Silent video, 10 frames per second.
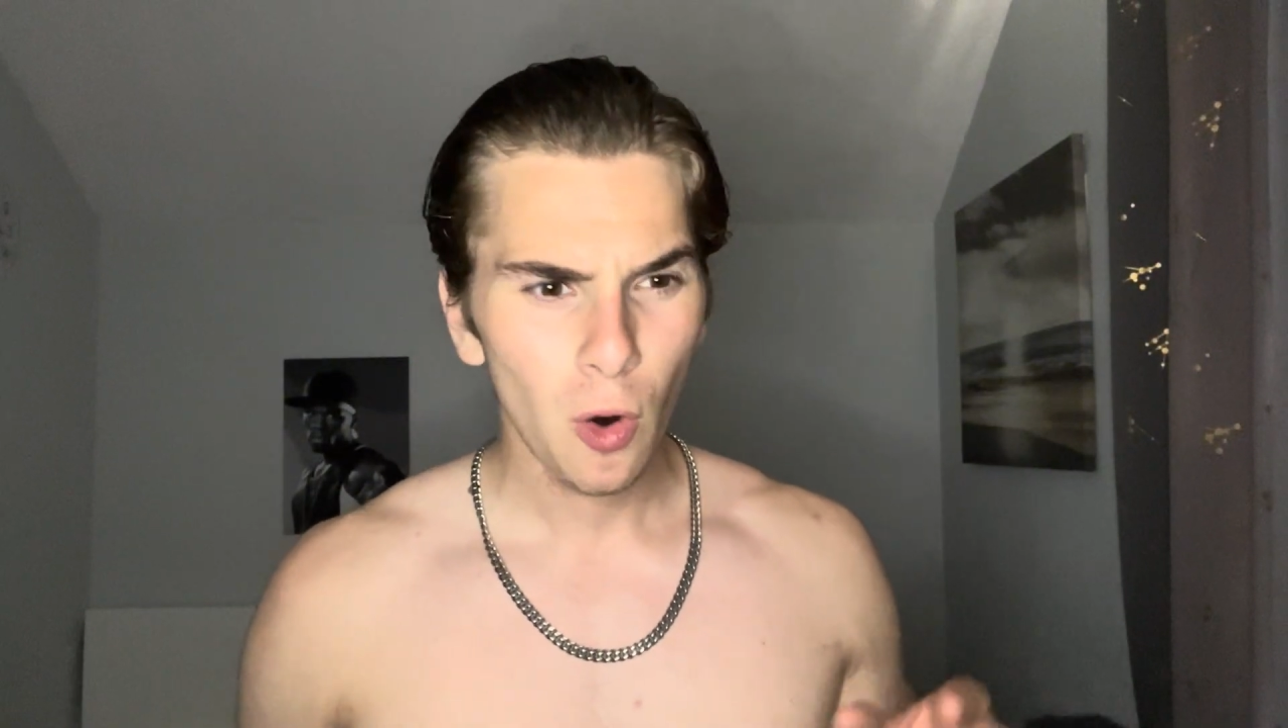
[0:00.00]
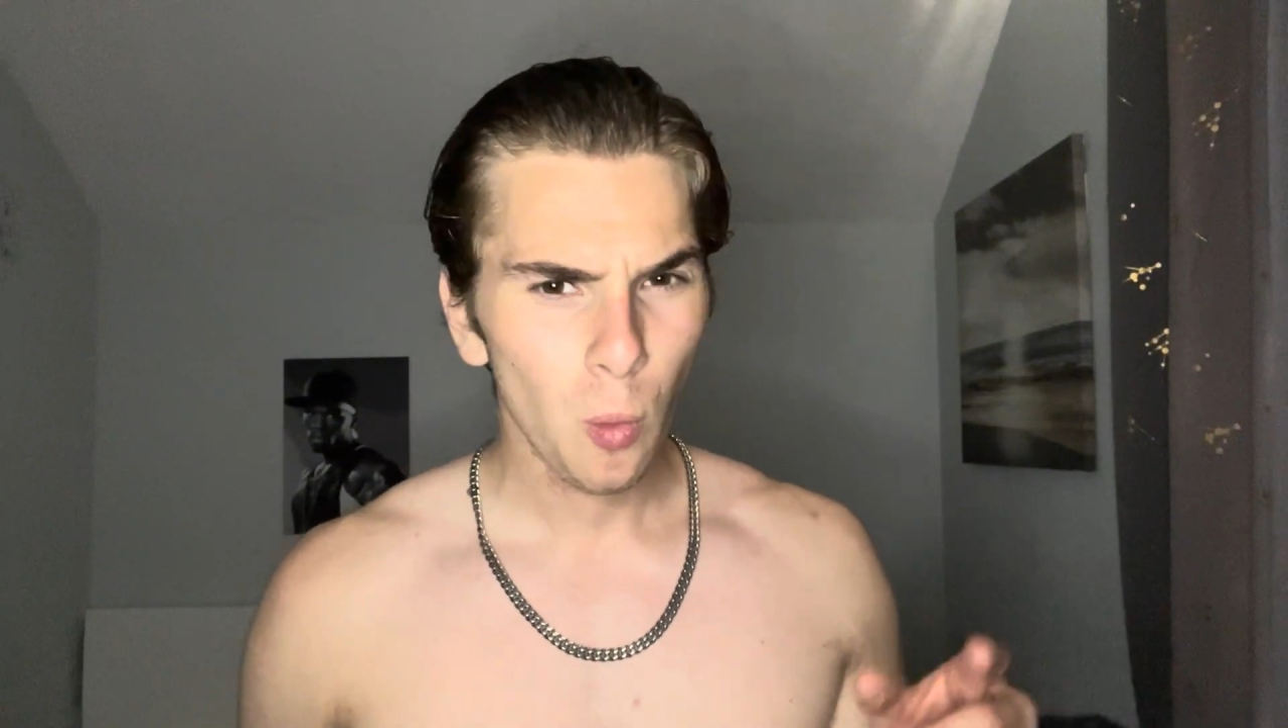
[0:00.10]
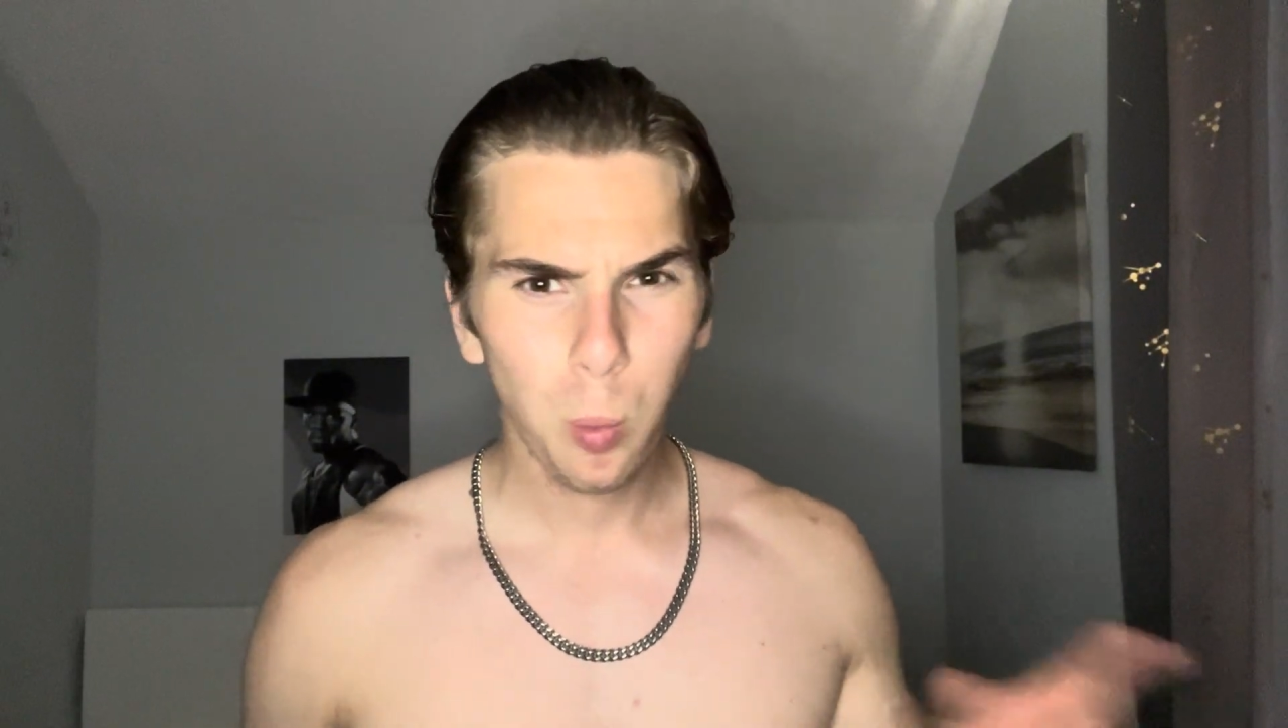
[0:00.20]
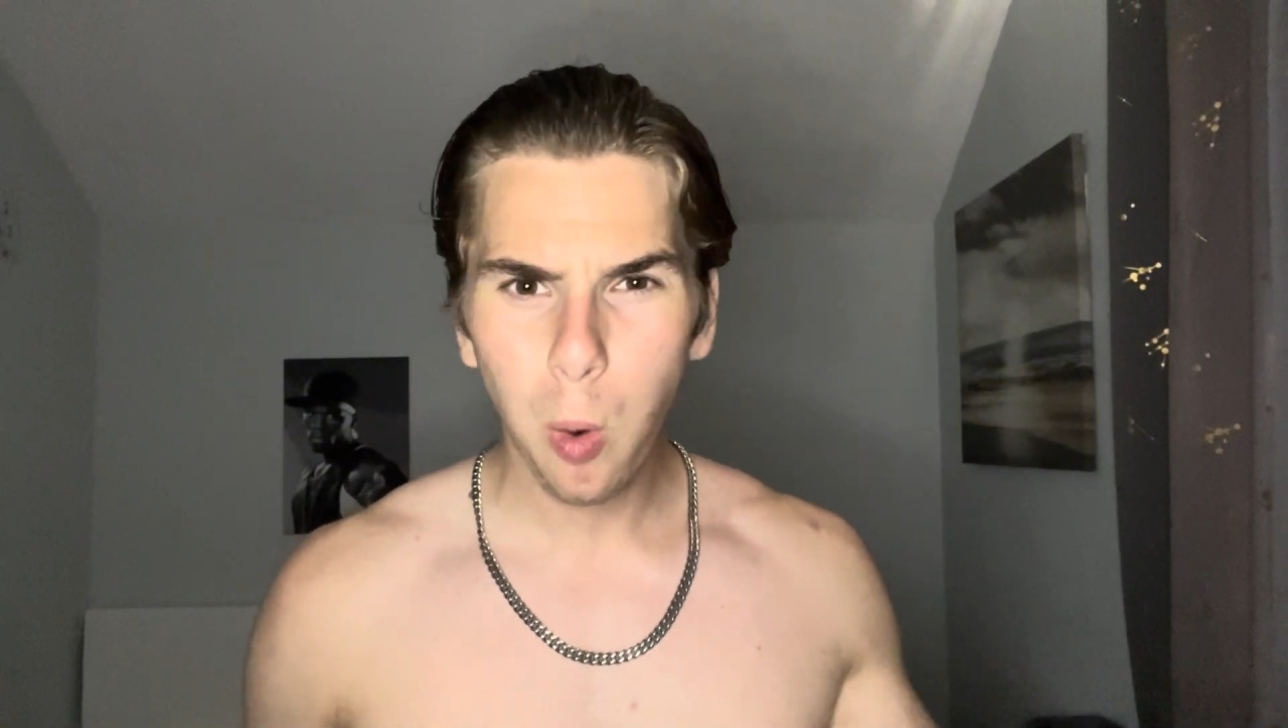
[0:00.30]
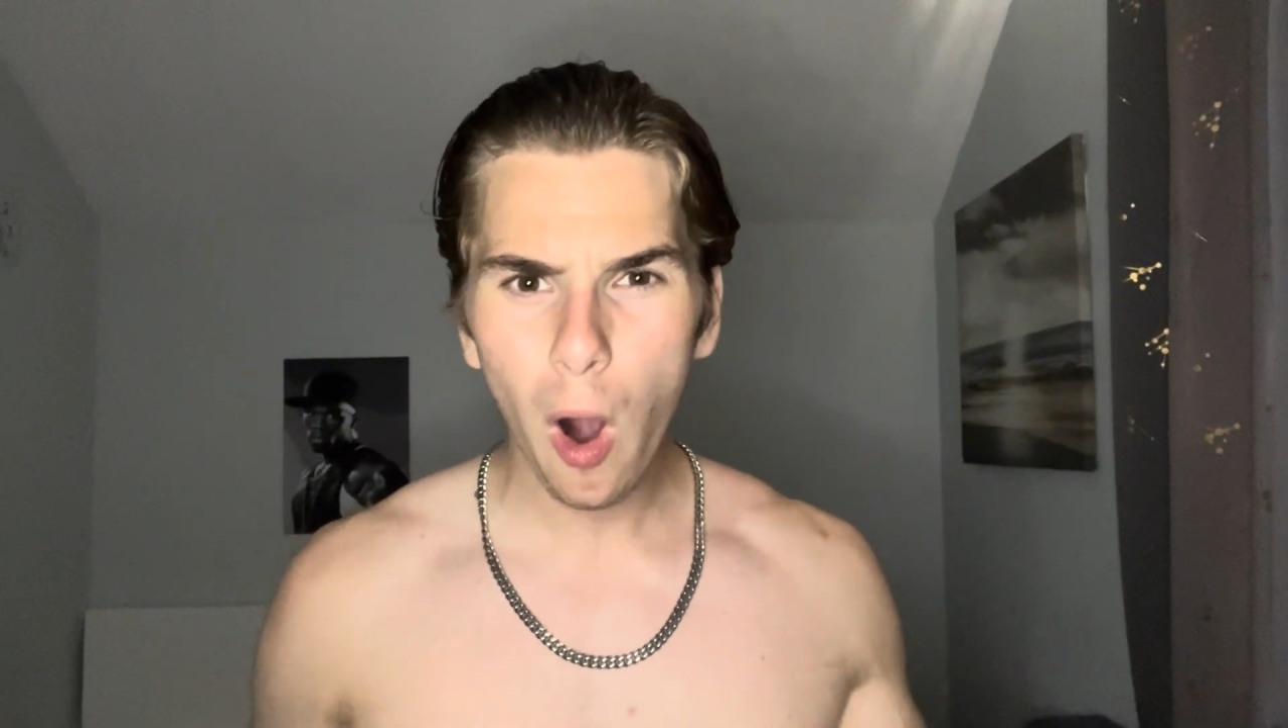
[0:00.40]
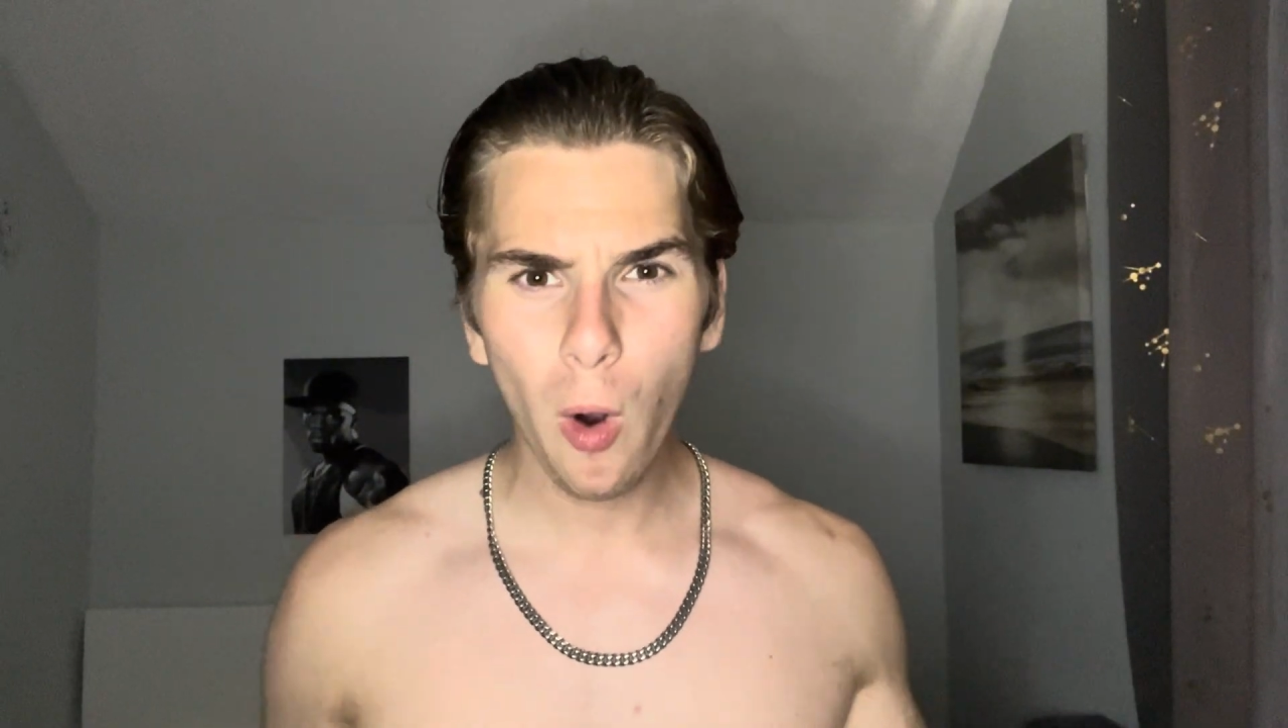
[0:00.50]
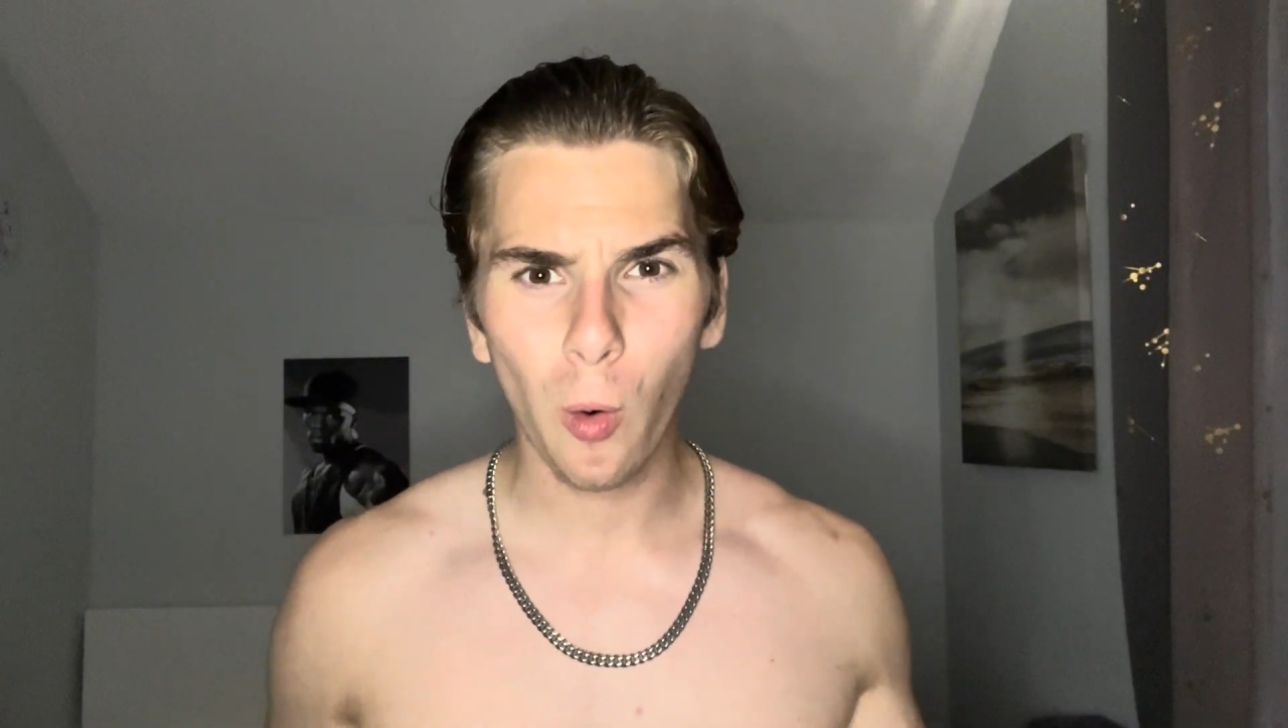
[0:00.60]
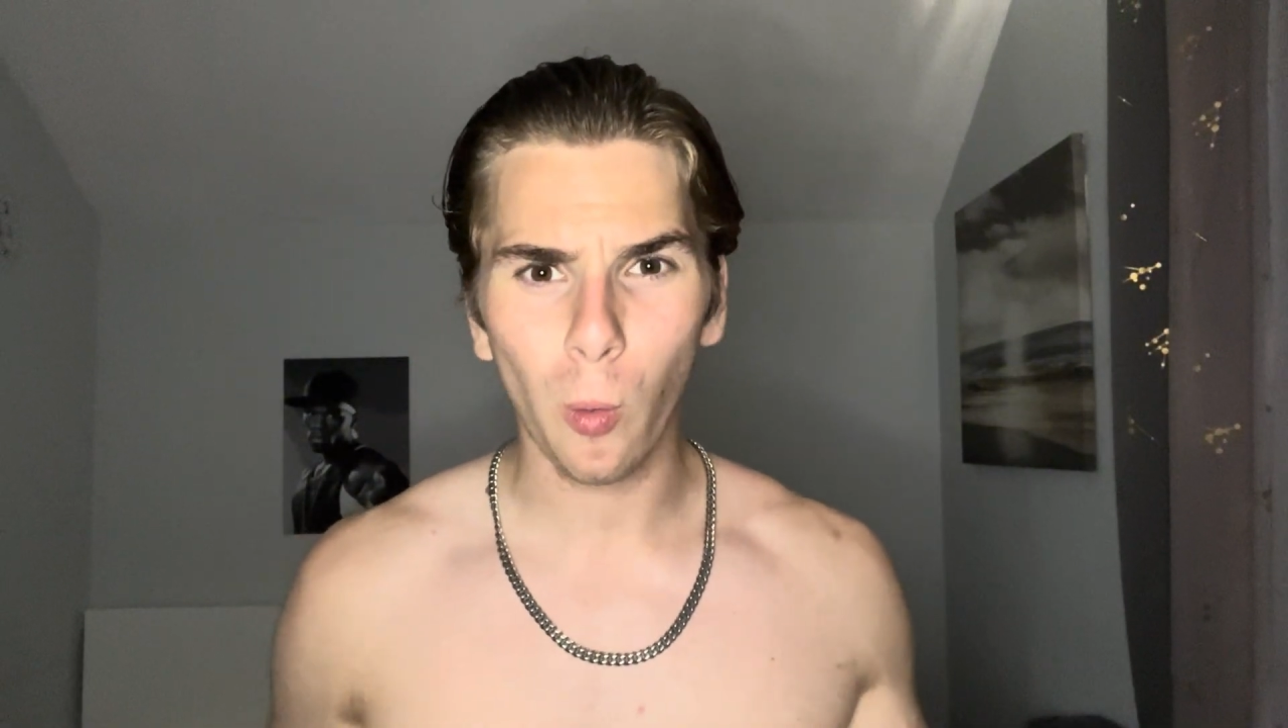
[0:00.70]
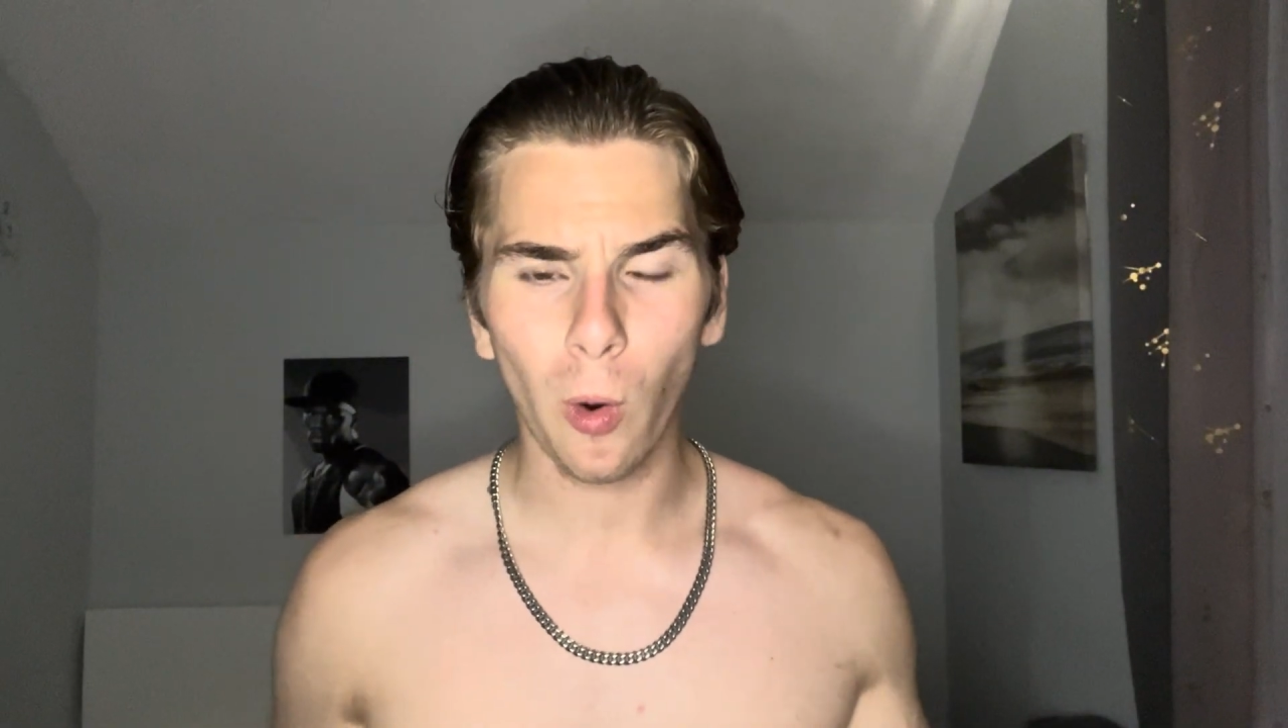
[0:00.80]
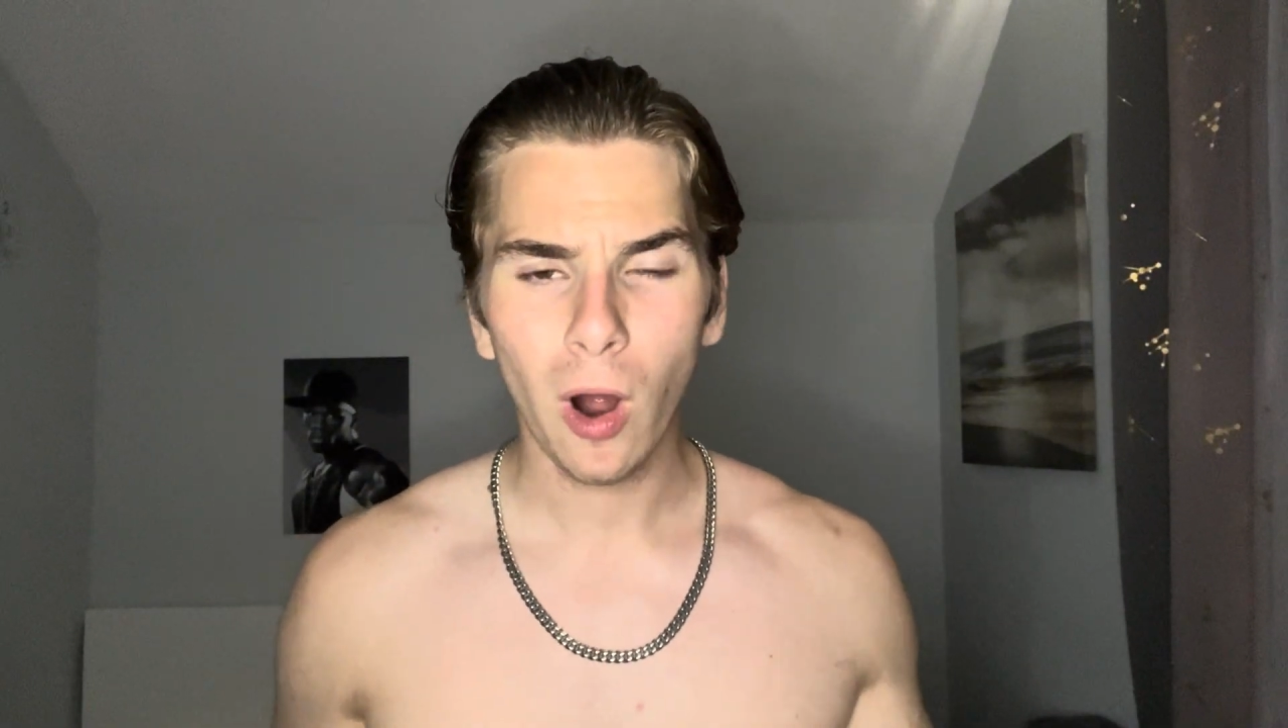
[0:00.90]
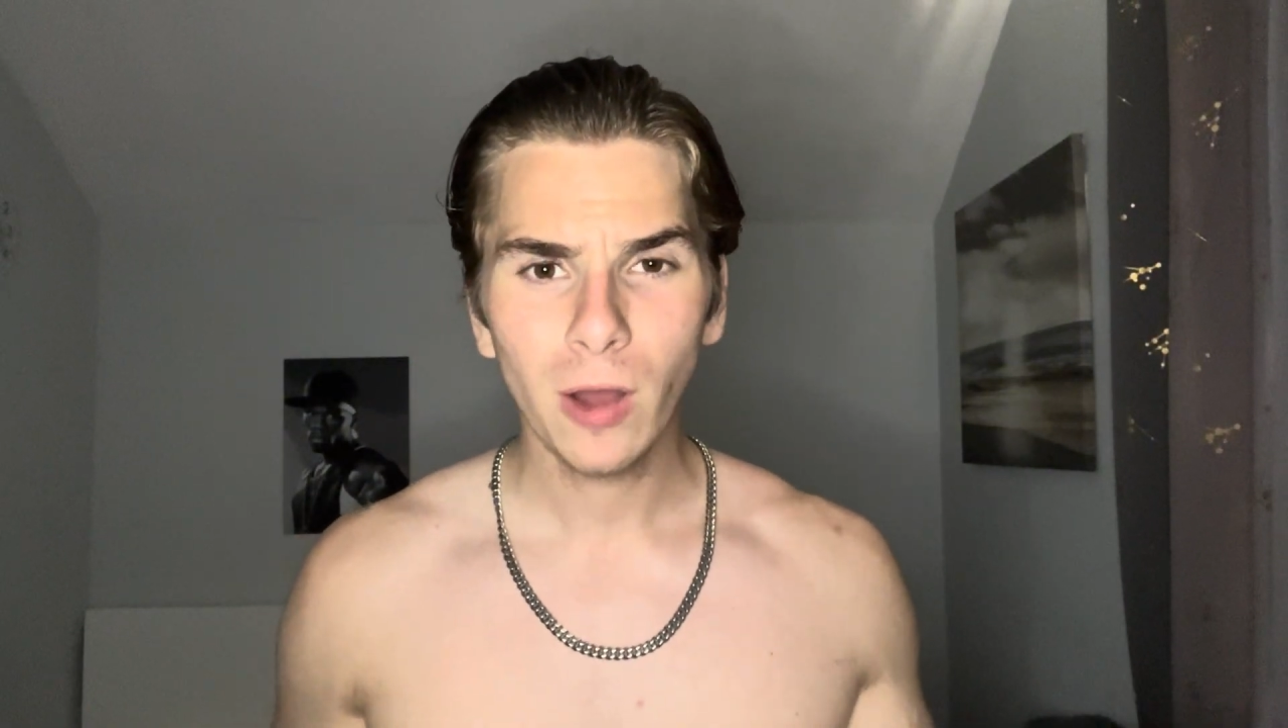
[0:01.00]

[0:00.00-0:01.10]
whoa,